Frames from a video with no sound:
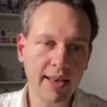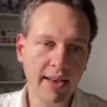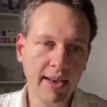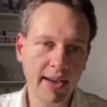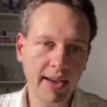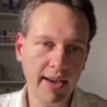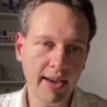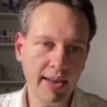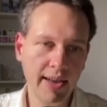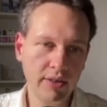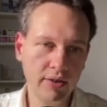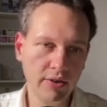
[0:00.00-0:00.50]

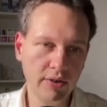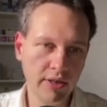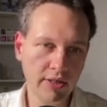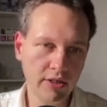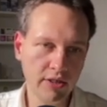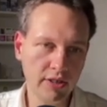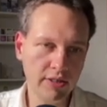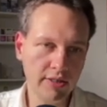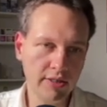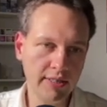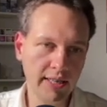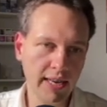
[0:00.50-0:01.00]
And you can
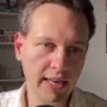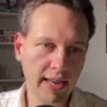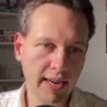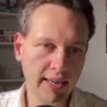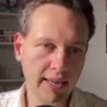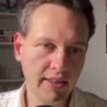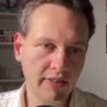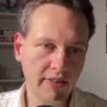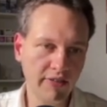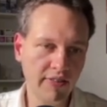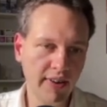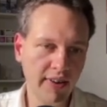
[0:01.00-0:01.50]
just select a
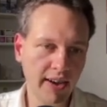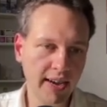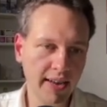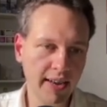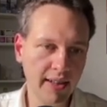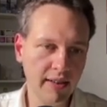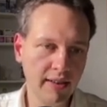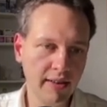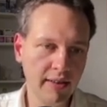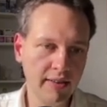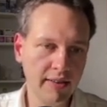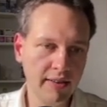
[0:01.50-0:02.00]

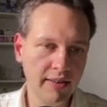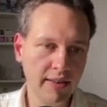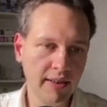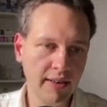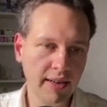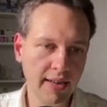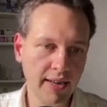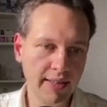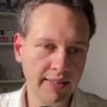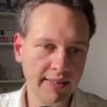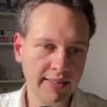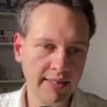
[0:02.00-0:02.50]
file
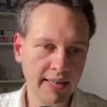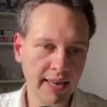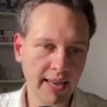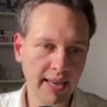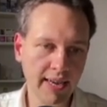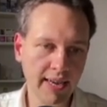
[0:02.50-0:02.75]
and select